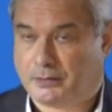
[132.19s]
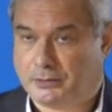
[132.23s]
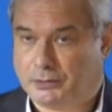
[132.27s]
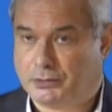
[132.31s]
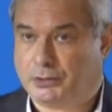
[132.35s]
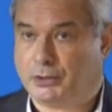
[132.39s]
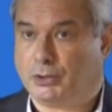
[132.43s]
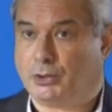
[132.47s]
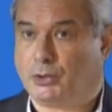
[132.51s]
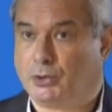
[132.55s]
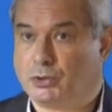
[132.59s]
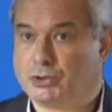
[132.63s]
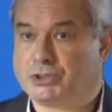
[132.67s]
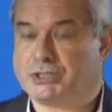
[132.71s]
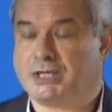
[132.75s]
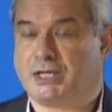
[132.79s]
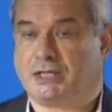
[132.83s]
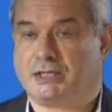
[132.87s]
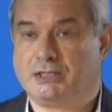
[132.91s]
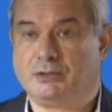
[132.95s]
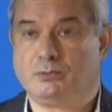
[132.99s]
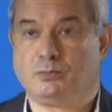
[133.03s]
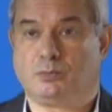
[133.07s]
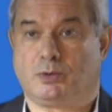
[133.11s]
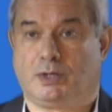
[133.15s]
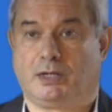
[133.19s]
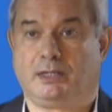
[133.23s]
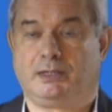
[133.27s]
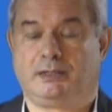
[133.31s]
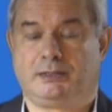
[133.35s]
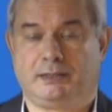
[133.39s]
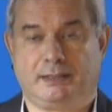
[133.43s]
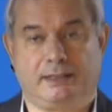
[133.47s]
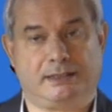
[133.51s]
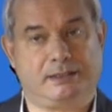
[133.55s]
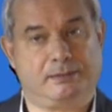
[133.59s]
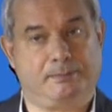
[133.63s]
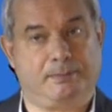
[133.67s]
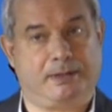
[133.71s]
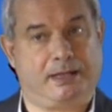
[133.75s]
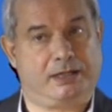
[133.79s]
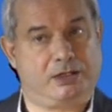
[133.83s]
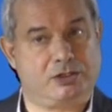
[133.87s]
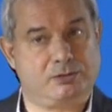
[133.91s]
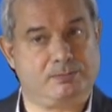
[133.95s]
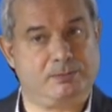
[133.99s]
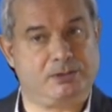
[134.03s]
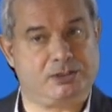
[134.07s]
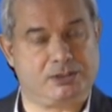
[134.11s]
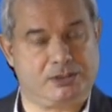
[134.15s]
Those are the ones that the
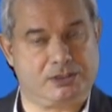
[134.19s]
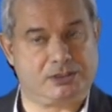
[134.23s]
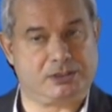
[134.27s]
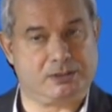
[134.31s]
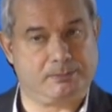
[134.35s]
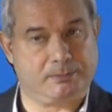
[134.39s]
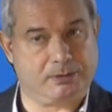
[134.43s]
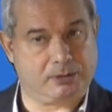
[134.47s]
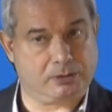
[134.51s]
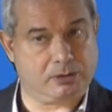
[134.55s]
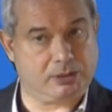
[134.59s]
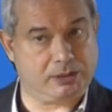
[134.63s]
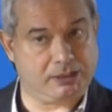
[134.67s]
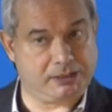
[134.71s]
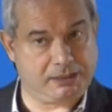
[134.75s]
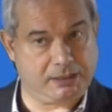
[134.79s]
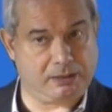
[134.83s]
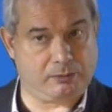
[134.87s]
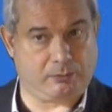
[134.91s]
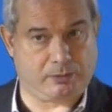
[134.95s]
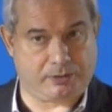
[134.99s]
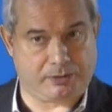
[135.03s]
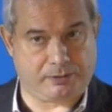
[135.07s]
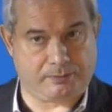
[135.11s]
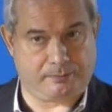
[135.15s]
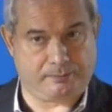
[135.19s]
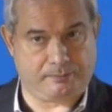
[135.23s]
management system are going to deal with.